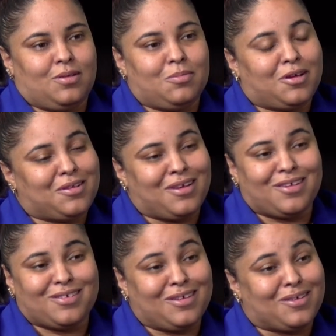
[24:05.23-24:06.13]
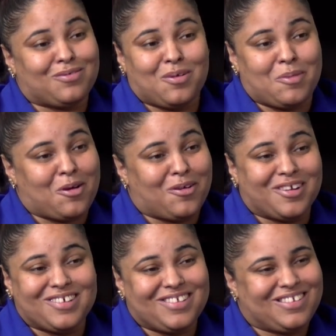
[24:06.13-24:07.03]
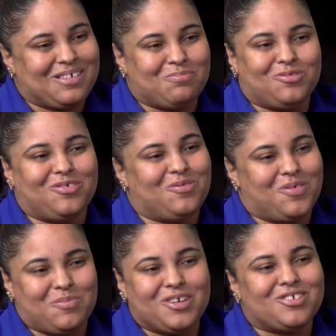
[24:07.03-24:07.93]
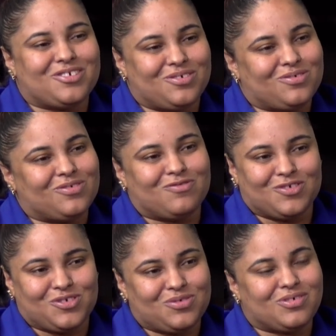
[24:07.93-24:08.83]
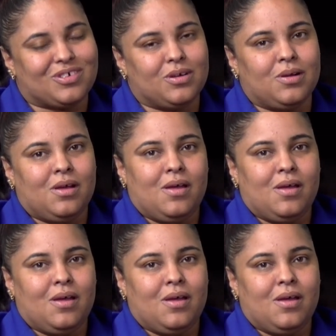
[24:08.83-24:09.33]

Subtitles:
I'm like, that's where my heart is. I'm doing women and children for sure.